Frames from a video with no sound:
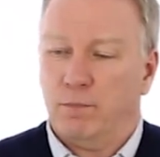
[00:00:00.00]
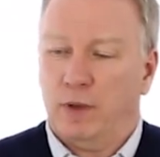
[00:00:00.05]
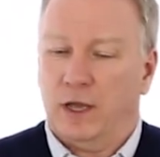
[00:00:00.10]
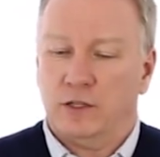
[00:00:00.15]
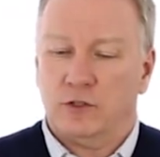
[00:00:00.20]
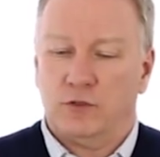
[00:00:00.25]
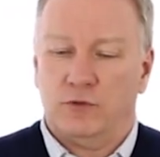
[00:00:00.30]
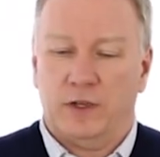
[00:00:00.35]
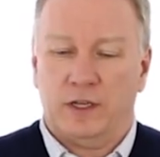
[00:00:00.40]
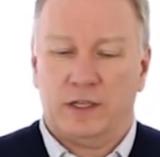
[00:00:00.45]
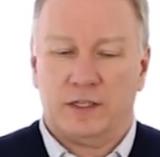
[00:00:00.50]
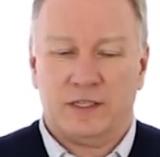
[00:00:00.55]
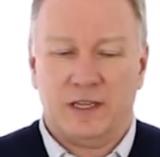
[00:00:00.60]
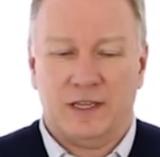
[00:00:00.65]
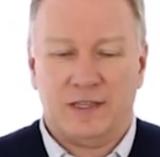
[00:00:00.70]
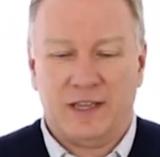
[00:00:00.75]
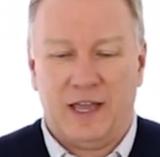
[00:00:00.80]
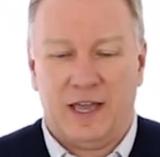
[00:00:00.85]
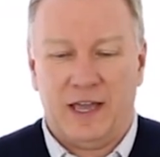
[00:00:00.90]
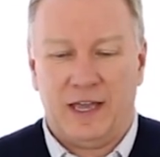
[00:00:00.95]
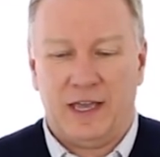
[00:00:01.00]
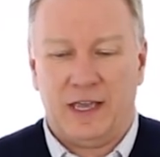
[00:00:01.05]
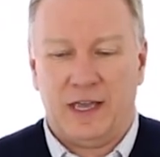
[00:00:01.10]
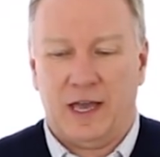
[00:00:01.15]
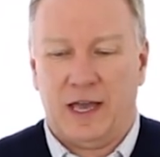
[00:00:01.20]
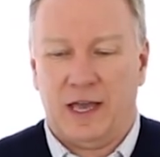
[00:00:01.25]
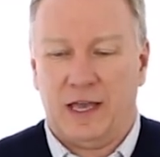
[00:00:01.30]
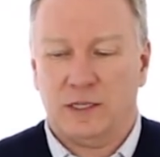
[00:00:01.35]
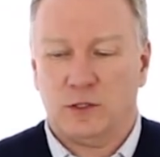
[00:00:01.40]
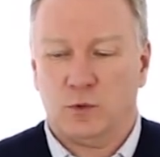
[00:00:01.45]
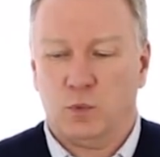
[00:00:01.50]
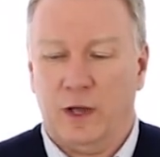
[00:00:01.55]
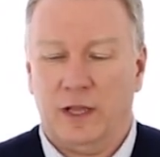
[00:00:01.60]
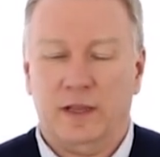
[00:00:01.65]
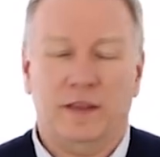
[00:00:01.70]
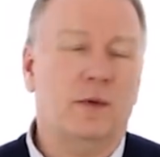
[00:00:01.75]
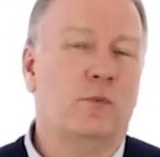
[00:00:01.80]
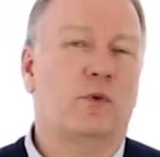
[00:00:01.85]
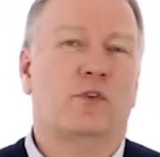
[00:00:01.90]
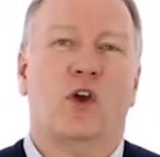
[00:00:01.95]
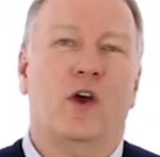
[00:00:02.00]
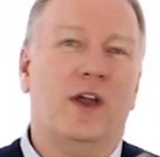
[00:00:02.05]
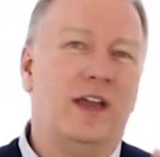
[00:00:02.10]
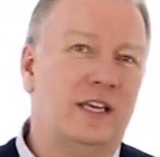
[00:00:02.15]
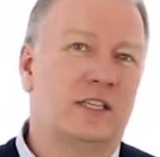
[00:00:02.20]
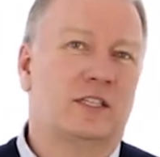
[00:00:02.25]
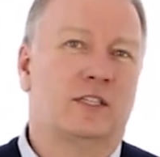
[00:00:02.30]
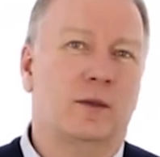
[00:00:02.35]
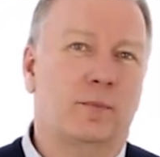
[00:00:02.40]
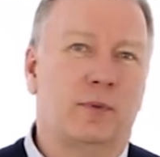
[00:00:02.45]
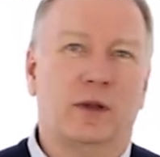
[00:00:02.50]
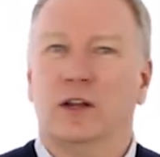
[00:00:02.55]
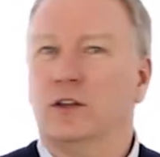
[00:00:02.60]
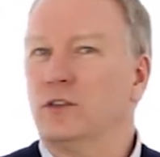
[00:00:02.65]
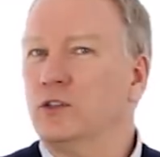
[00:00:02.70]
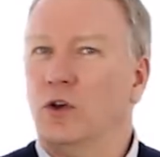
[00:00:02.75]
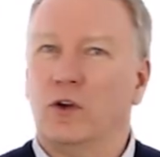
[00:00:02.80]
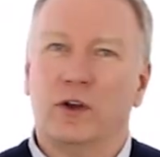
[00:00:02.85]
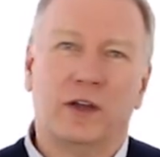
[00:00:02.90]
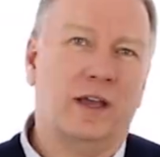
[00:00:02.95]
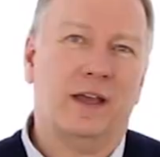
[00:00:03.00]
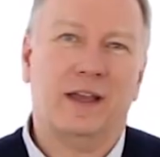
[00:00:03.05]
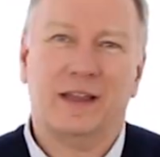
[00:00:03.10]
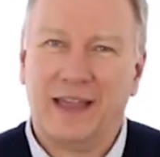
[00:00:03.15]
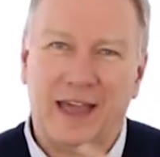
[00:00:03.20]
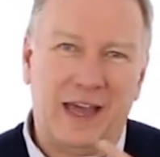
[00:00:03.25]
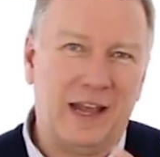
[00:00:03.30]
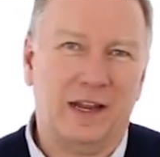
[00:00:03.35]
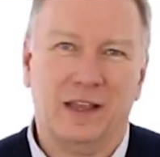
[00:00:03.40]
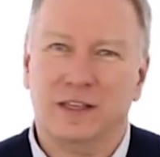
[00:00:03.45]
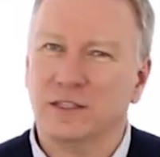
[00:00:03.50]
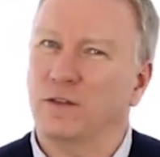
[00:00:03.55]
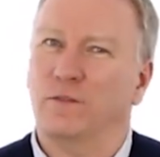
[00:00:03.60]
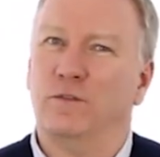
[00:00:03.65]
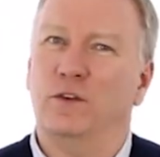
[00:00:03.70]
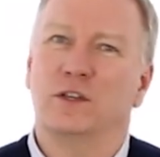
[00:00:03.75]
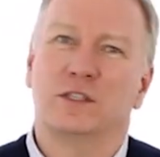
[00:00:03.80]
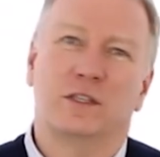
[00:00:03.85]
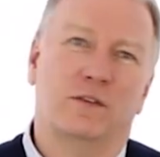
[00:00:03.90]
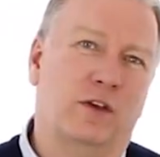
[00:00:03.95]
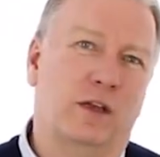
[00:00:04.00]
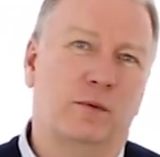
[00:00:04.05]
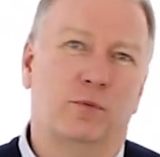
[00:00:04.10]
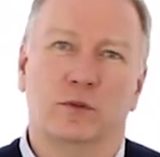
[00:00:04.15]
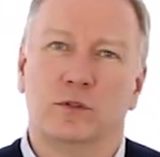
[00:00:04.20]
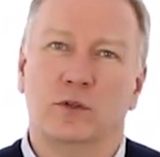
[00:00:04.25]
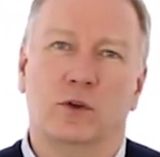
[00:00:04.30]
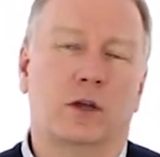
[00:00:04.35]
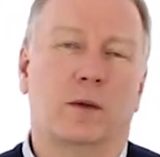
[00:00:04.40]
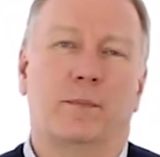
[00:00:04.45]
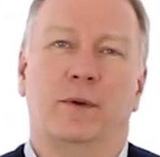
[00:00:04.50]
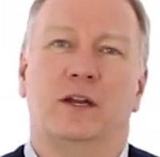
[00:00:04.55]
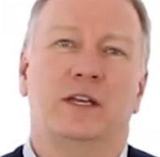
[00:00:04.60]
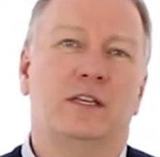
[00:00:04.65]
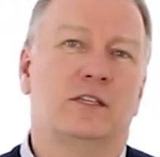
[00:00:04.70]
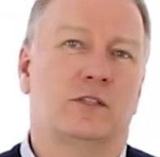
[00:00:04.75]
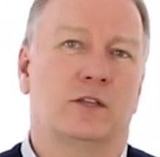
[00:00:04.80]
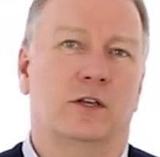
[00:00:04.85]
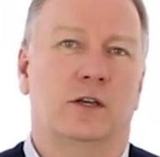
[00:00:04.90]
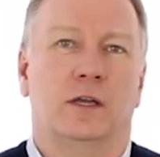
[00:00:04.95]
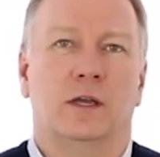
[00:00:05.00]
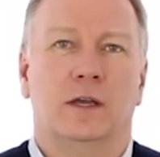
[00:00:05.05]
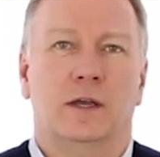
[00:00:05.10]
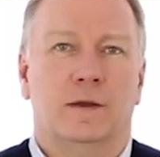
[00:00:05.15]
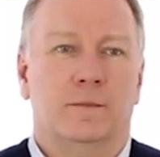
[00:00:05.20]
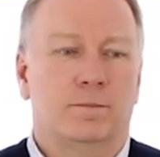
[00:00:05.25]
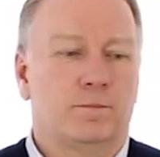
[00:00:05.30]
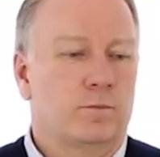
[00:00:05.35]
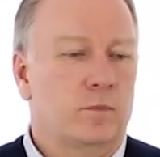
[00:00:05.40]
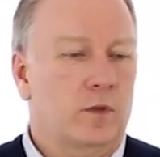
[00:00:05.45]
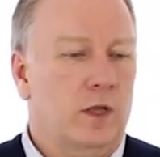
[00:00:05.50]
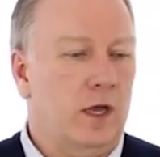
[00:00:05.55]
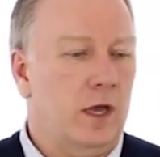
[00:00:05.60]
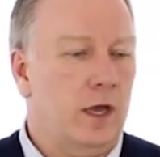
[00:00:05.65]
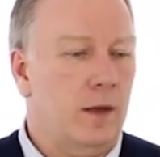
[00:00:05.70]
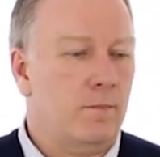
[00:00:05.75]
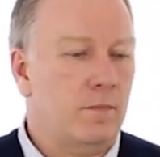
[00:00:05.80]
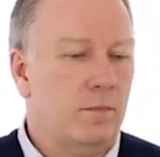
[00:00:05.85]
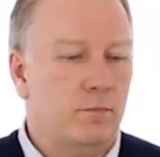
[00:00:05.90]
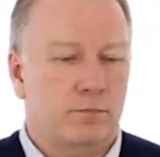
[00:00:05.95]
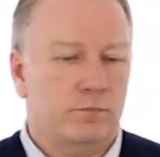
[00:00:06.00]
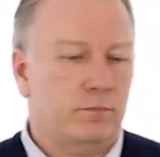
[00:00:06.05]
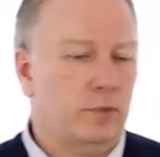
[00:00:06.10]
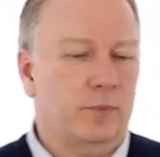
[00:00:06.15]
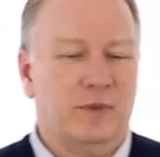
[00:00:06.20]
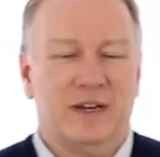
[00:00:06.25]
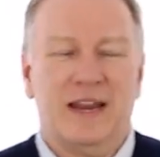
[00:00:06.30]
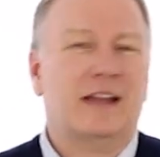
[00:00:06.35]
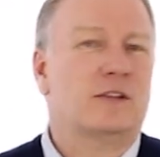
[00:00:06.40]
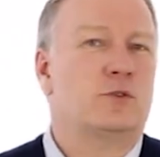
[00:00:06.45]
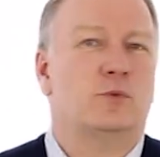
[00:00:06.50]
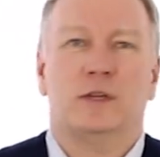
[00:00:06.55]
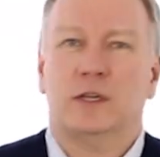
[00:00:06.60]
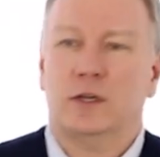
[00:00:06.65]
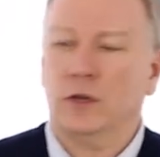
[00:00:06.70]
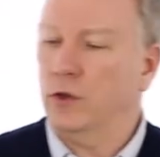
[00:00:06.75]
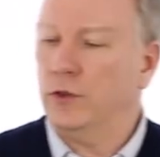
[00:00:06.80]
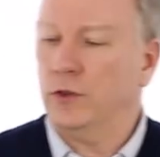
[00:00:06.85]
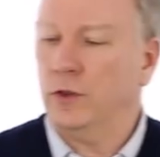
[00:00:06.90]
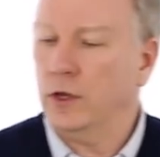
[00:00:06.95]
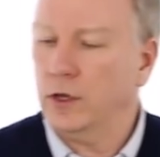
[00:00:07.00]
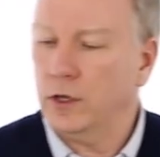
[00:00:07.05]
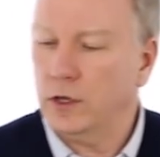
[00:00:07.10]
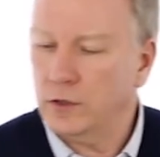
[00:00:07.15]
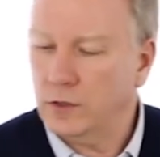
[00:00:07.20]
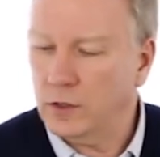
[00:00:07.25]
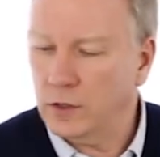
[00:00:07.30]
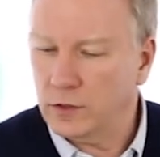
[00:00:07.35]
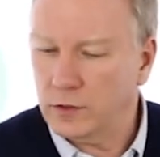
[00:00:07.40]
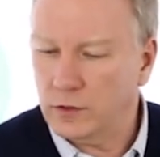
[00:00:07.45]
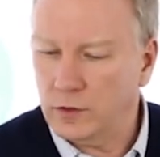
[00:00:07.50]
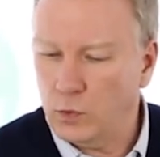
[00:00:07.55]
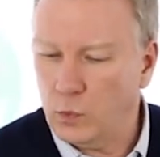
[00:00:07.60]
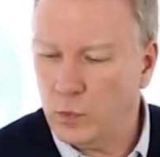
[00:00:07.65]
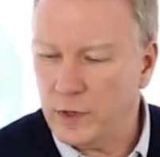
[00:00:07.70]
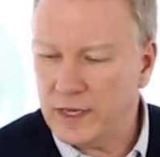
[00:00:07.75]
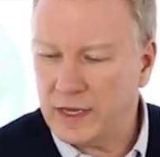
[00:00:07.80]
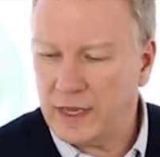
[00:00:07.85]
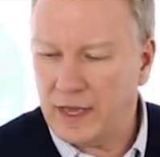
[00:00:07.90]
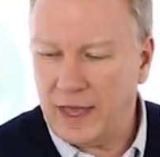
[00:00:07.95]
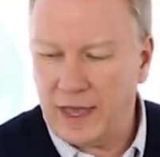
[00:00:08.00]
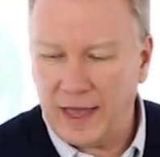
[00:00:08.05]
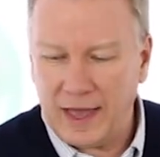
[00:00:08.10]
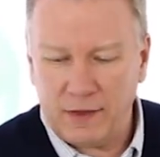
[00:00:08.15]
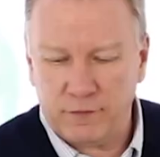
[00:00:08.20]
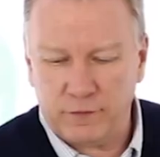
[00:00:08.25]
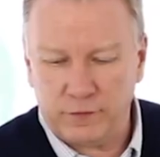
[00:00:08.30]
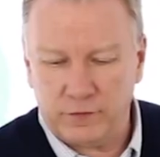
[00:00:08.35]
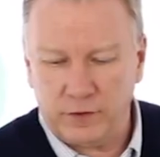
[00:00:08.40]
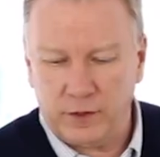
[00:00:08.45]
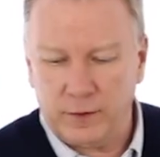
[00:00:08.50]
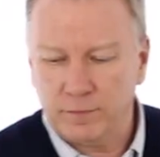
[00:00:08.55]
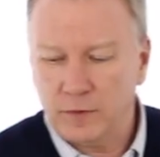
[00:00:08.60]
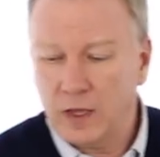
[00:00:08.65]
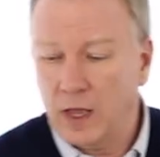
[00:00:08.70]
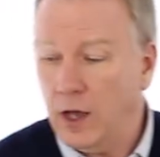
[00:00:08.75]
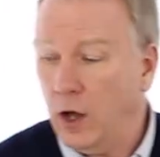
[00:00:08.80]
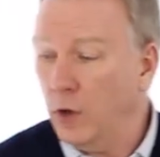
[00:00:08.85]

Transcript: Patrick's Day as well. And then we've got Easter, but I'll talk it again. That's the 1st of April. I'll talk about Easter probably next week or the week after.